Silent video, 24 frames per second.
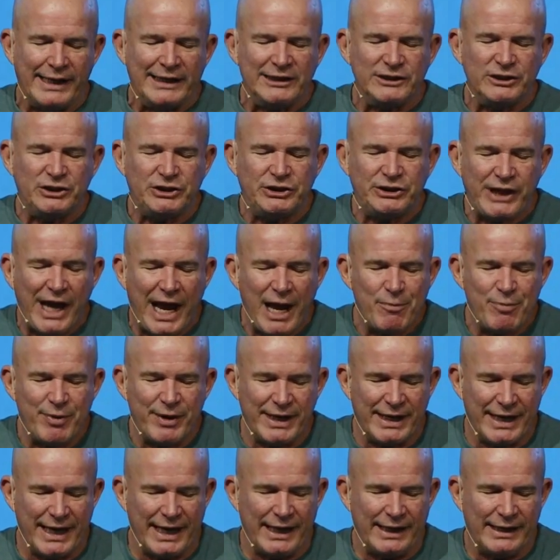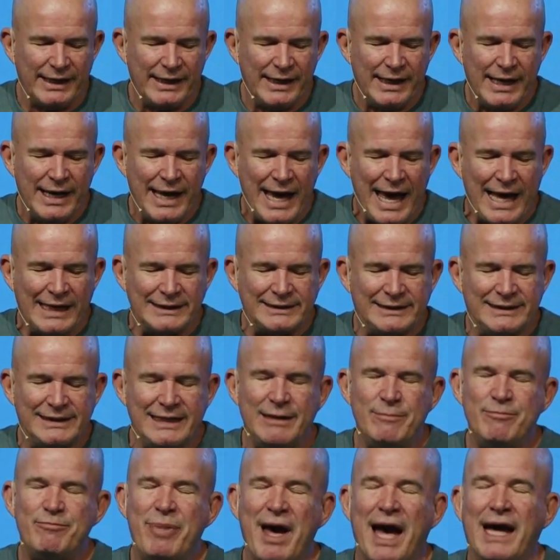shaping it as
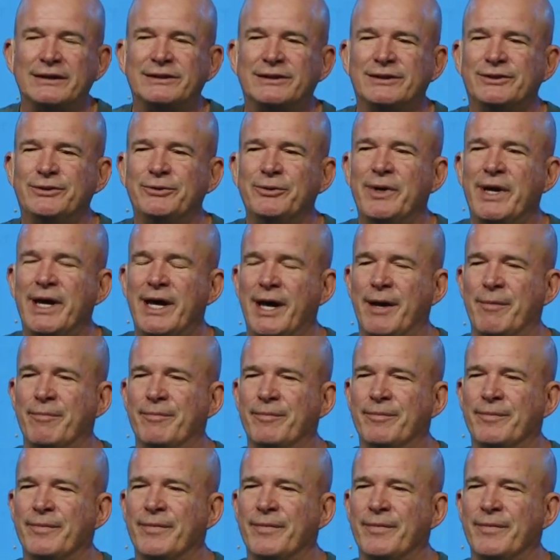seemed best to him.